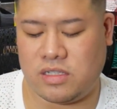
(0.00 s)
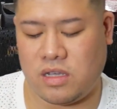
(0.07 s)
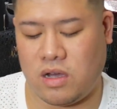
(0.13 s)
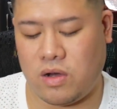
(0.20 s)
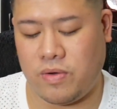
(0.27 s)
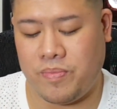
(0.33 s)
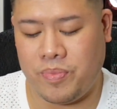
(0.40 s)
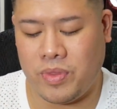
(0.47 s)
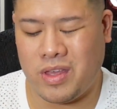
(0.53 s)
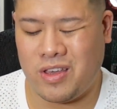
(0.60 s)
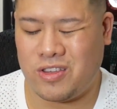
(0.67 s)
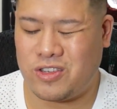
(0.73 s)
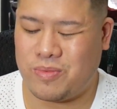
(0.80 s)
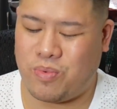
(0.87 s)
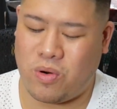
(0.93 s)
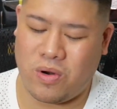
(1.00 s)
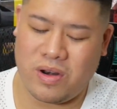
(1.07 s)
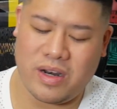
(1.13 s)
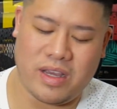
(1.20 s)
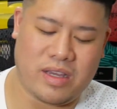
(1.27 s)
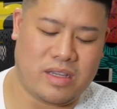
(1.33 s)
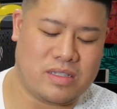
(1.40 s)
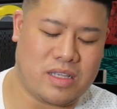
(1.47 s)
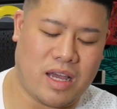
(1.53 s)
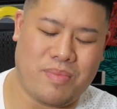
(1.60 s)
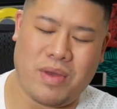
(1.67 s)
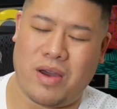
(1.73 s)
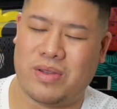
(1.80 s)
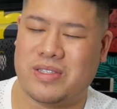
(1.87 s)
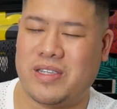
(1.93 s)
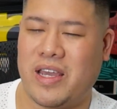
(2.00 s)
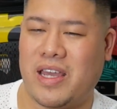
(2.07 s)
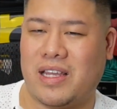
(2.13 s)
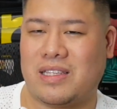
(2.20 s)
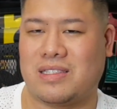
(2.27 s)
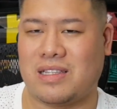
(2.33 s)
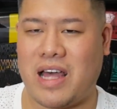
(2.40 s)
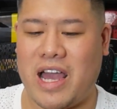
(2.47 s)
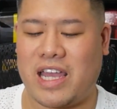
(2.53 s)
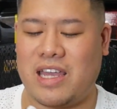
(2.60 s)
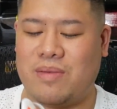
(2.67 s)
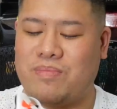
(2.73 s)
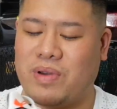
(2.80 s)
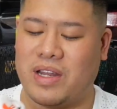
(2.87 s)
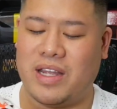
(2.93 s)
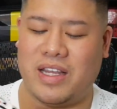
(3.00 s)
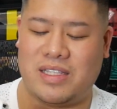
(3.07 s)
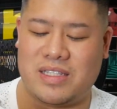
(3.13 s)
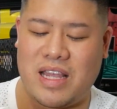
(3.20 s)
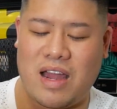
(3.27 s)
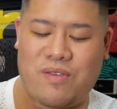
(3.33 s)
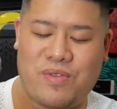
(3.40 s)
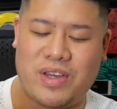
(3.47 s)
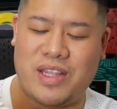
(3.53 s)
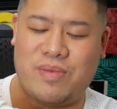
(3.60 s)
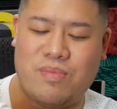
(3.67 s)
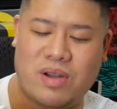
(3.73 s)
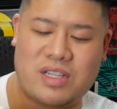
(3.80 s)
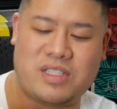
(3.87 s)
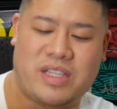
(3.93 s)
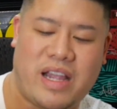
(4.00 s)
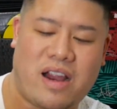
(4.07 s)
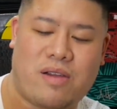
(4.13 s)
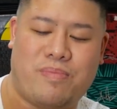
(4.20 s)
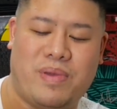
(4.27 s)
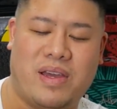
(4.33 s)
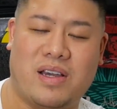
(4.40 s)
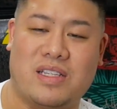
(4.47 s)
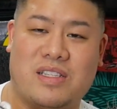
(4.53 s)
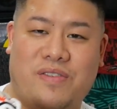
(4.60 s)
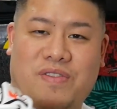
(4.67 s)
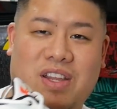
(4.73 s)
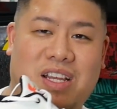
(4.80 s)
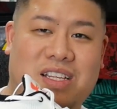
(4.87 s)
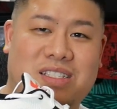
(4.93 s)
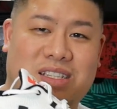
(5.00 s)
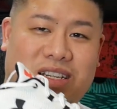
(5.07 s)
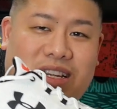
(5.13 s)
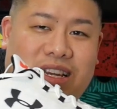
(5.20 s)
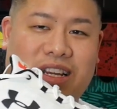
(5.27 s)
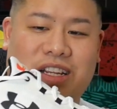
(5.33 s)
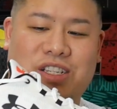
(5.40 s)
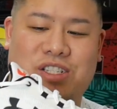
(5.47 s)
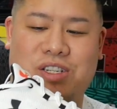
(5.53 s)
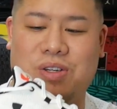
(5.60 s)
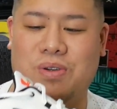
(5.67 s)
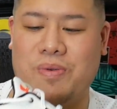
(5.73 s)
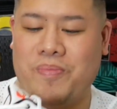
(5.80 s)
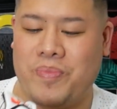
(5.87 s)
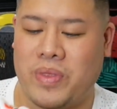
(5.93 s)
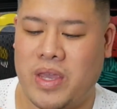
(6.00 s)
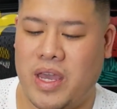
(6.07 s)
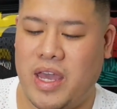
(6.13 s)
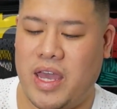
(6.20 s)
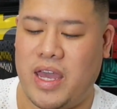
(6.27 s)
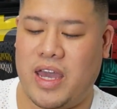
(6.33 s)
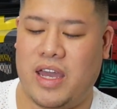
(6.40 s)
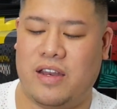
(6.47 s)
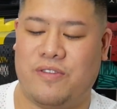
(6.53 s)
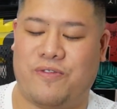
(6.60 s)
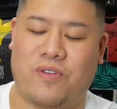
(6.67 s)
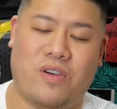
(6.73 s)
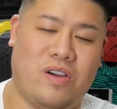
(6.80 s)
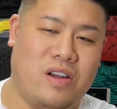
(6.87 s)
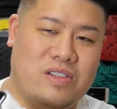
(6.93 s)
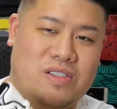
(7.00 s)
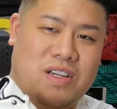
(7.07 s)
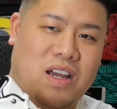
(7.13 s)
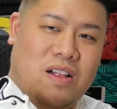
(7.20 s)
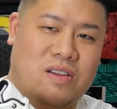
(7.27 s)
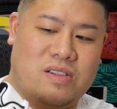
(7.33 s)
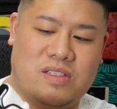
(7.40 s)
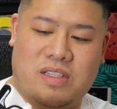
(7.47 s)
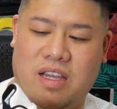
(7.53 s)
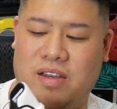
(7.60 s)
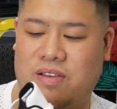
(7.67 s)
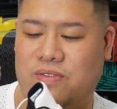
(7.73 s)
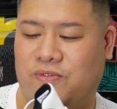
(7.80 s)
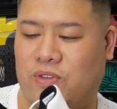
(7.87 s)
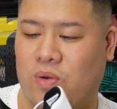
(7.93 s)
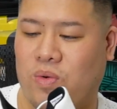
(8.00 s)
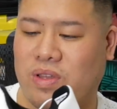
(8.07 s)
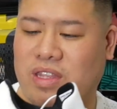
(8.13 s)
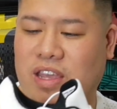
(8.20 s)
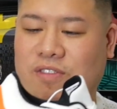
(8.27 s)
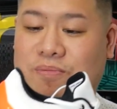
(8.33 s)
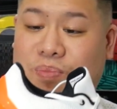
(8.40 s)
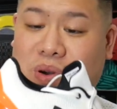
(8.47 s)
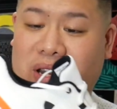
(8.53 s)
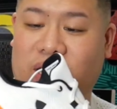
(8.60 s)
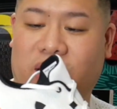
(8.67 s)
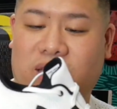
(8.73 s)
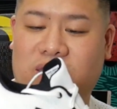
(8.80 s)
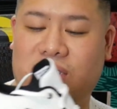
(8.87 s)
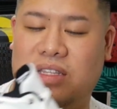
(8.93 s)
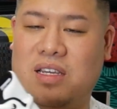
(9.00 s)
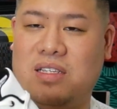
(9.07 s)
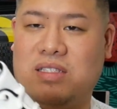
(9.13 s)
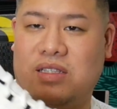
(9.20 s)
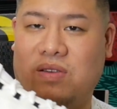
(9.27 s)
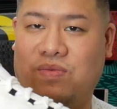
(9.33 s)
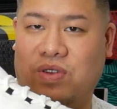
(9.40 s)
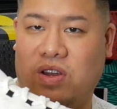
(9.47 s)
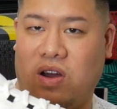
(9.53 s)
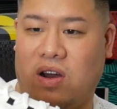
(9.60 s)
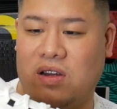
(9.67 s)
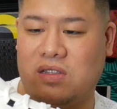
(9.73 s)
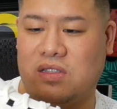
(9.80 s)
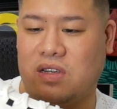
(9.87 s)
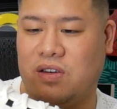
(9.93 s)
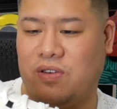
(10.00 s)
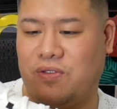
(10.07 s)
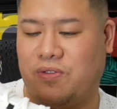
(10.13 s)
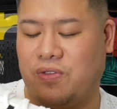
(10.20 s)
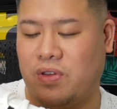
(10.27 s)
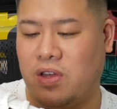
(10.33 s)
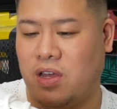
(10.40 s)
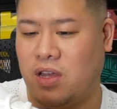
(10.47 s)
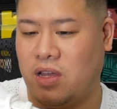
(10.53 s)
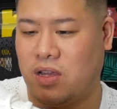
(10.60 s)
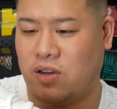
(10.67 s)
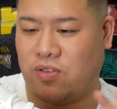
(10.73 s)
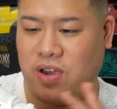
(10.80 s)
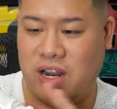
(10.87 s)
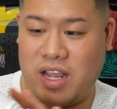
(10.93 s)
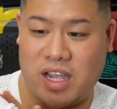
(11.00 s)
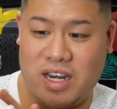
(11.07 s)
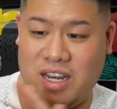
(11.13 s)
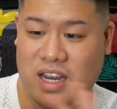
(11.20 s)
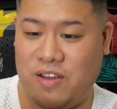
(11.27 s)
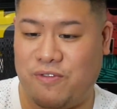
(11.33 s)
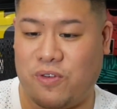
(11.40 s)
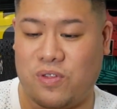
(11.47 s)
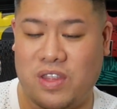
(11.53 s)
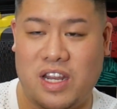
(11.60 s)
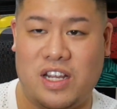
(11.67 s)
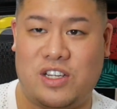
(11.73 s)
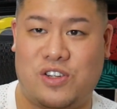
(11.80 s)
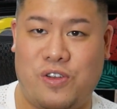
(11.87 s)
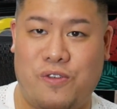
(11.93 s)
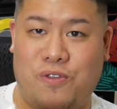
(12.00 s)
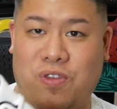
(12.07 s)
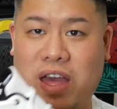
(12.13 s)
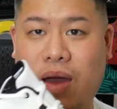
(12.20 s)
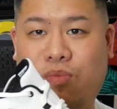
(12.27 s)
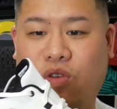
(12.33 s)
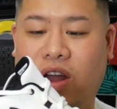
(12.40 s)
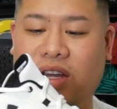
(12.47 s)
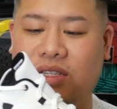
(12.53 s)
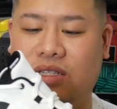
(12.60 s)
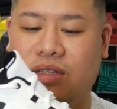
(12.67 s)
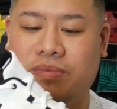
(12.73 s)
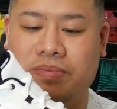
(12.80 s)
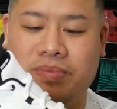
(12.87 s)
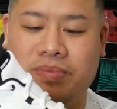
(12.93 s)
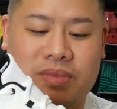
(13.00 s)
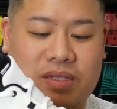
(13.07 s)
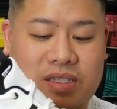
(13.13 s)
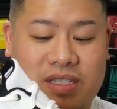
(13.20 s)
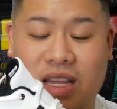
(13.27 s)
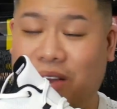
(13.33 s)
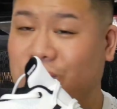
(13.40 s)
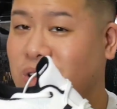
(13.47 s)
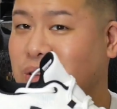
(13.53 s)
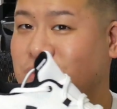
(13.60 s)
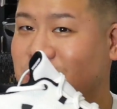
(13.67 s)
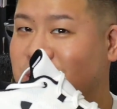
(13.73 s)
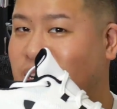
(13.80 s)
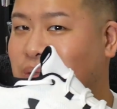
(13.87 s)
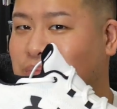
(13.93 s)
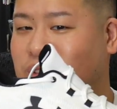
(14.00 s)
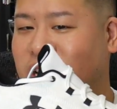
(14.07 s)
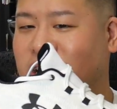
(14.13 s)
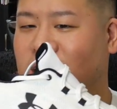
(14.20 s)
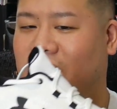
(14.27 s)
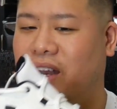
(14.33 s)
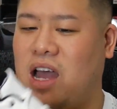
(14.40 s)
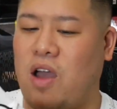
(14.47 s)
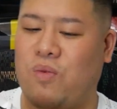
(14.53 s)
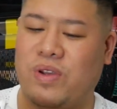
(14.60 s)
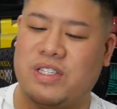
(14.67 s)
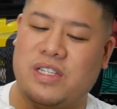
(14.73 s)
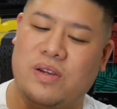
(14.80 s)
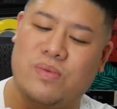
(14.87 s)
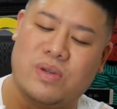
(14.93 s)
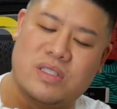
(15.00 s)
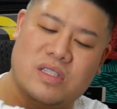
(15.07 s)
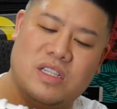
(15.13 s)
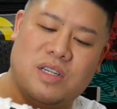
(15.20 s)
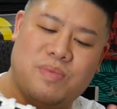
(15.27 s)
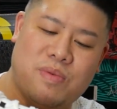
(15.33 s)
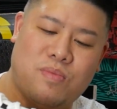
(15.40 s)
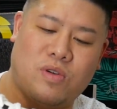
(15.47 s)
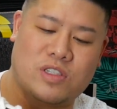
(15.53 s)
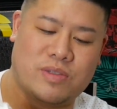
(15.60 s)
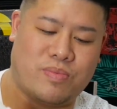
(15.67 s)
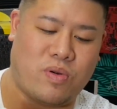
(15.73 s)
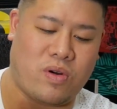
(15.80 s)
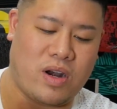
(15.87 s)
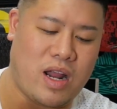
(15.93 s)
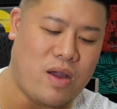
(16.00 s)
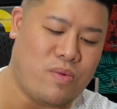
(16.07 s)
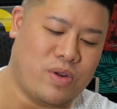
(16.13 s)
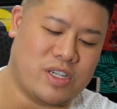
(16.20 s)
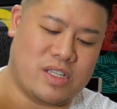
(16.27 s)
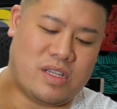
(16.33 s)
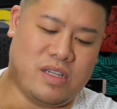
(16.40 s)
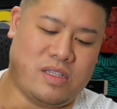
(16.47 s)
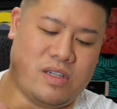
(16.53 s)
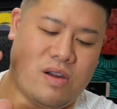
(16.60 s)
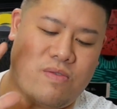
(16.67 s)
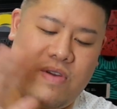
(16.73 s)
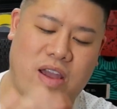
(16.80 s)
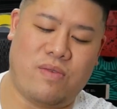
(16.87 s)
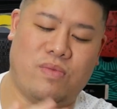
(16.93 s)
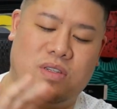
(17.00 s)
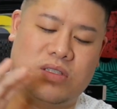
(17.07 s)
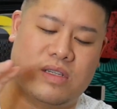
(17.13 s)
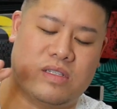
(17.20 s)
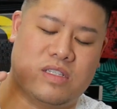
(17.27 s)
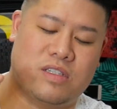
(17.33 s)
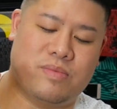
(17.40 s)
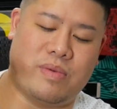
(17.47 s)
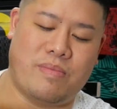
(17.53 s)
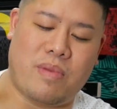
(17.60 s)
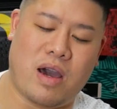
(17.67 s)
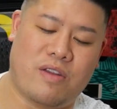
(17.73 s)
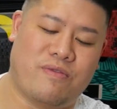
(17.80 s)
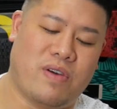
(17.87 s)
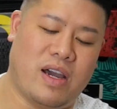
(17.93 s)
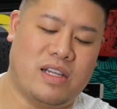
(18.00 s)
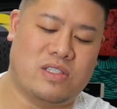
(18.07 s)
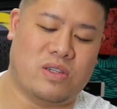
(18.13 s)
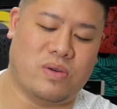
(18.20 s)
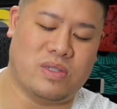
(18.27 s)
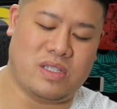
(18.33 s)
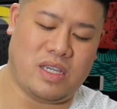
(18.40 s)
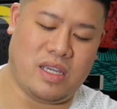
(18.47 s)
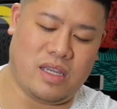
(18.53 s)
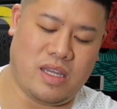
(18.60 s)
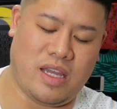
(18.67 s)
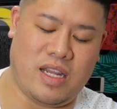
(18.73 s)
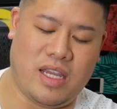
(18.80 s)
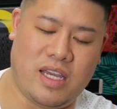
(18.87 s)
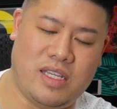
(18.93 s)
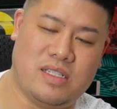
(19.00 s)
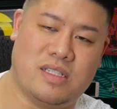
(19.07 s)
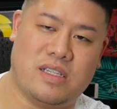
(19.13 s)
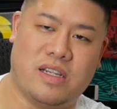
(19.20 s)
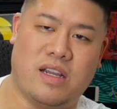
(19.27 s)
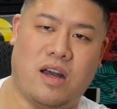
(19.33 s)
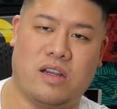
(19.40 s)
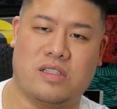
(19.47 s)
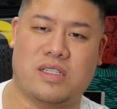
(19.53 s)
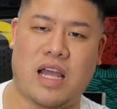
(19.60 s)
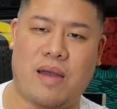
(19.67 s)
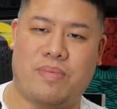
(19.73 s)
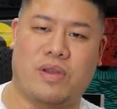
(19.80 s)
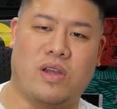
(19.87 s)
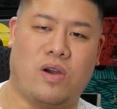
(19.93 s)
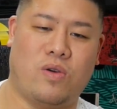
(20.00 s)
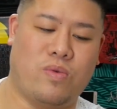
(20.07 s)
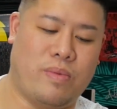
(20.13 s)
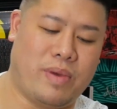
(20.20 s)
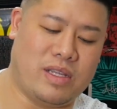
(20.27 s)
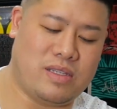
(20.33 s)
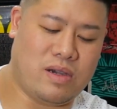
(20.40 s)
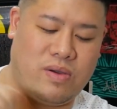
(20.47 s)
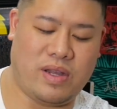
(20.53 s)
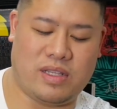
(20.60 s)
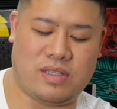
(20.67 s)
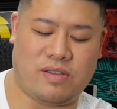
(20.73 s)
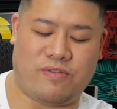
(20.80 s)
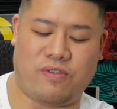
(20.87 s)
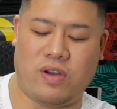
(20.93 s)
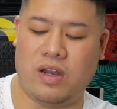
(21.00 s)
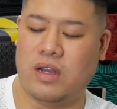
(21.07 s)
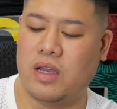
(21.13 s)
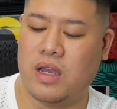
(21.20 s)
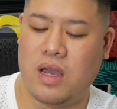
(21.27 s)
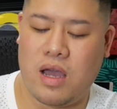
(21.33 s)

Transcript: So support is, I'm not saying it's lacking, but it's not really much there because of it is a knitted shoe. And for $100, and for what they've put into this in regards of creating a full knitted shoe for that price, it's not really much to complain on. I wish there was a little bit more support. I wish the toe rand was a little bit modified so it eases in on stop and go when my toe hits the front.